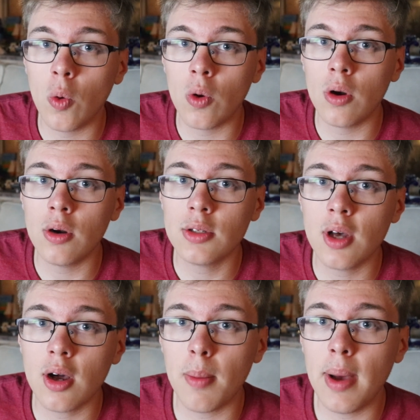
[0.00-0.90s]
or
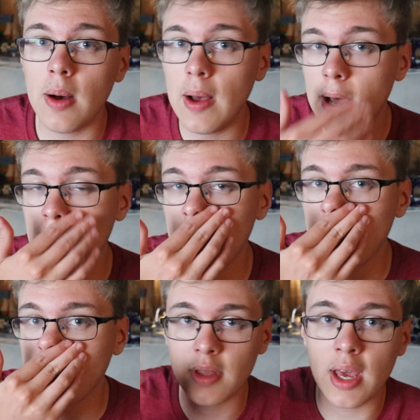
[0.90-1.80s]
talk about
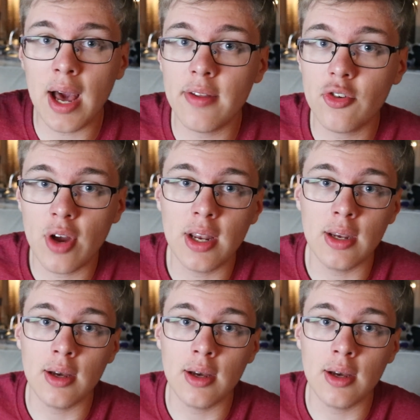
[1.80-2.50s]
how the guy that tried